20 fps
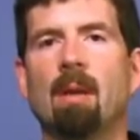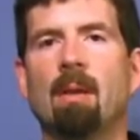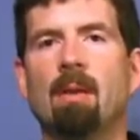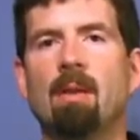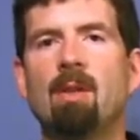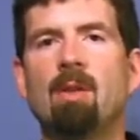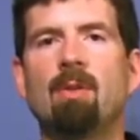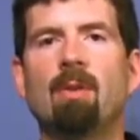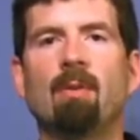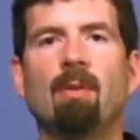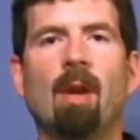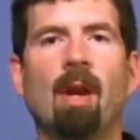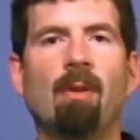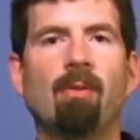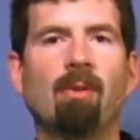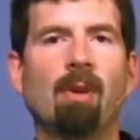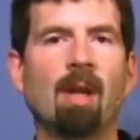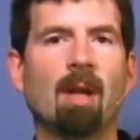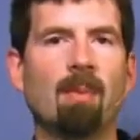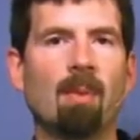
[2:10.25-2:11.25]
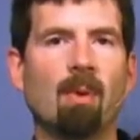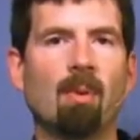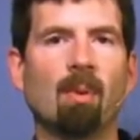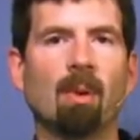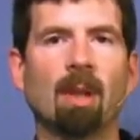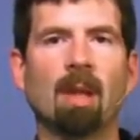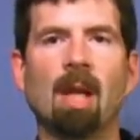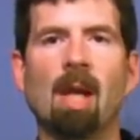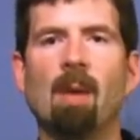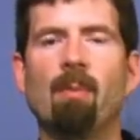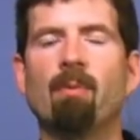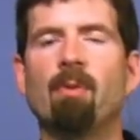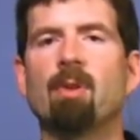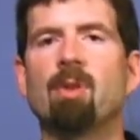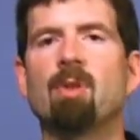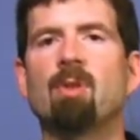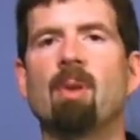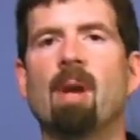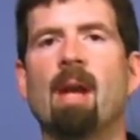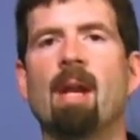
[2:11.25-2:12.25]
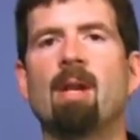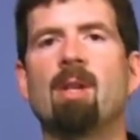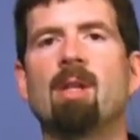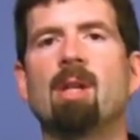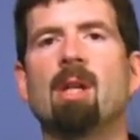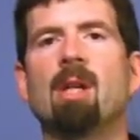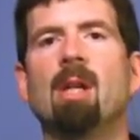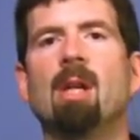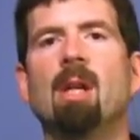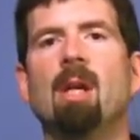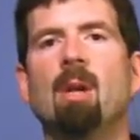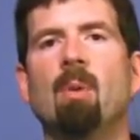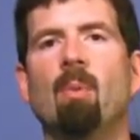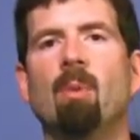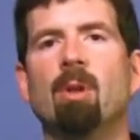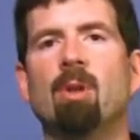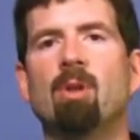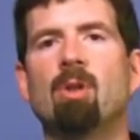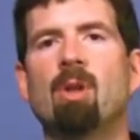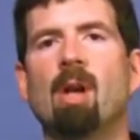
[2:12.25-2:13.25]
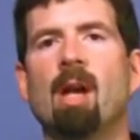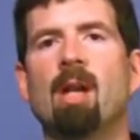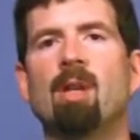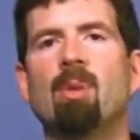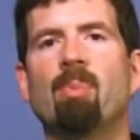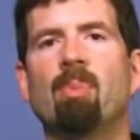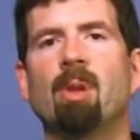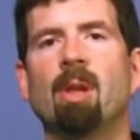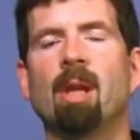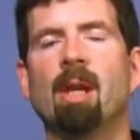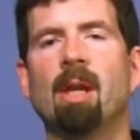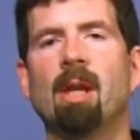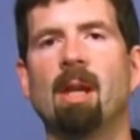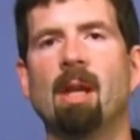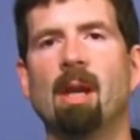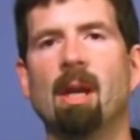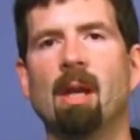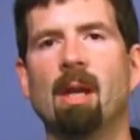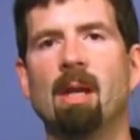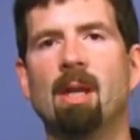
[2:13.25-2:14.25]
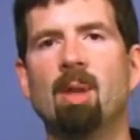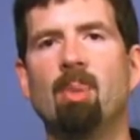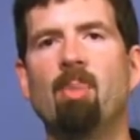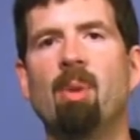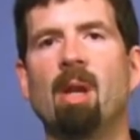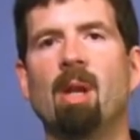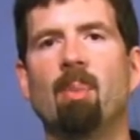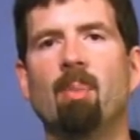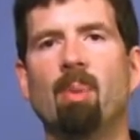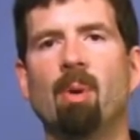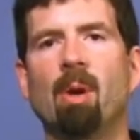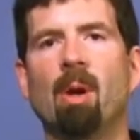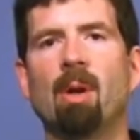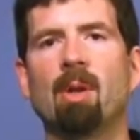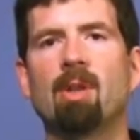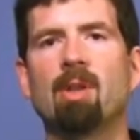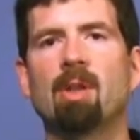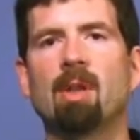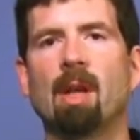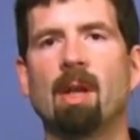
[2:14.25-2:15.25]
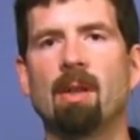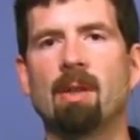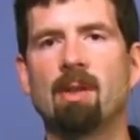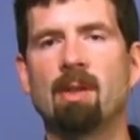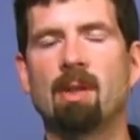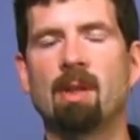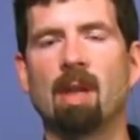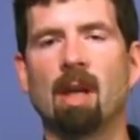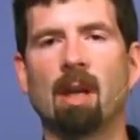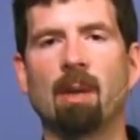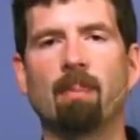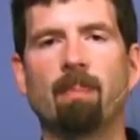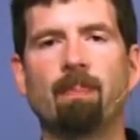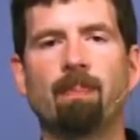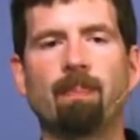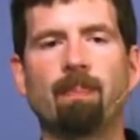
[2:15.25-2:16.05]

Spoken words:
This I find to be a really helpful strategy when you're trying to play independent parts on the stick.